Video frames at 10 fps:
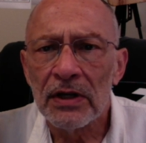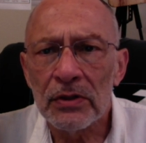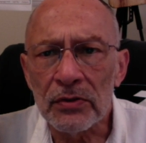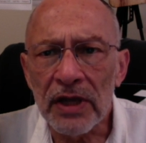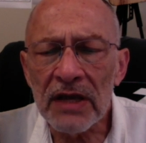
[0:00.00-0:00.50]

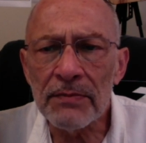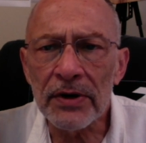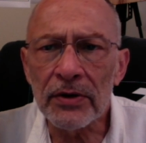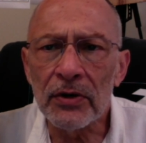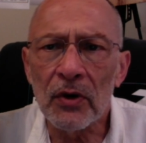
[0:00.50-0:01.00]
today
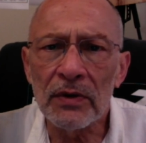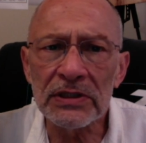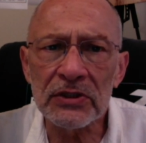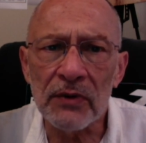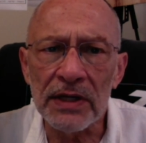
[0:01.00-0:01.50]
better known
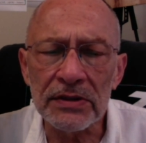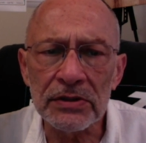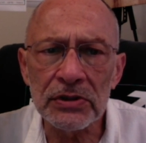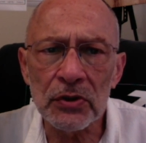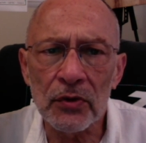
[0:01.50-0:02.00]
as creation
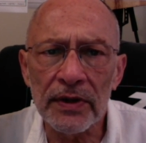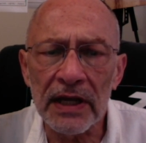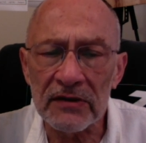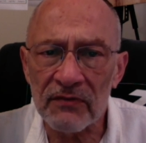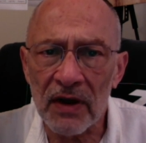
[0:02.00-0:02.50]
story,
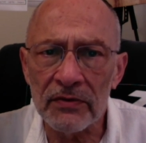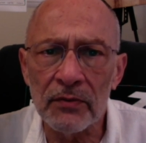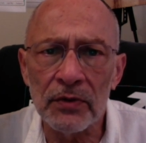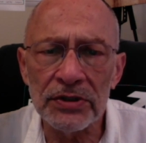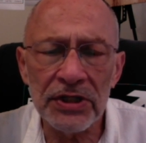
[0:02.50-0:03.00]
as found
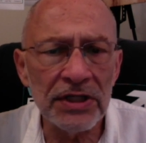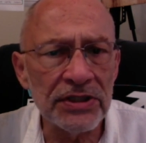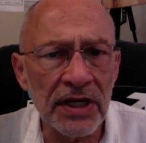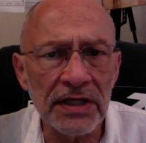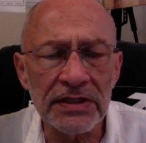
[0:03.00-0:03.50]
in Bereshit
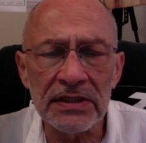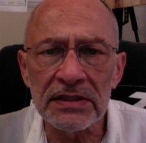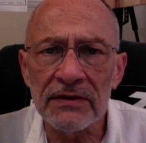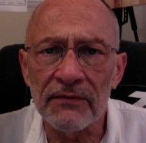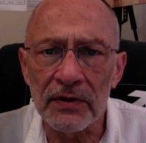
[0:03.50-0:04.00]

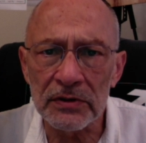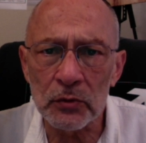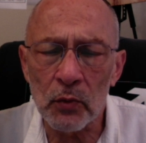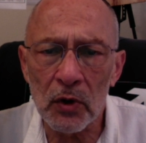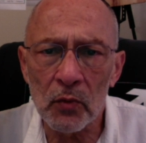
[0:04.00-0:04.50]
Genesis verses
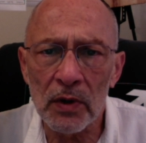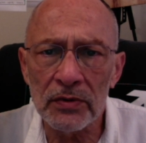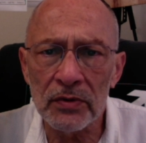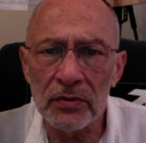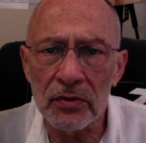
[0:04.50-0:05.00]
1,
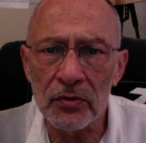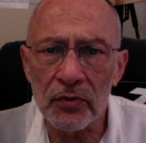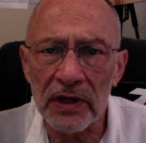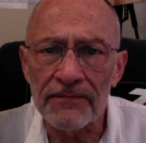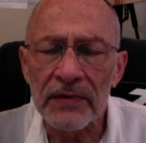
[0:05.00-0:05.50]
2, 2,
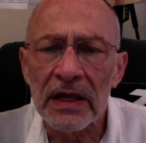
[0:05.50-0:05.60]
3.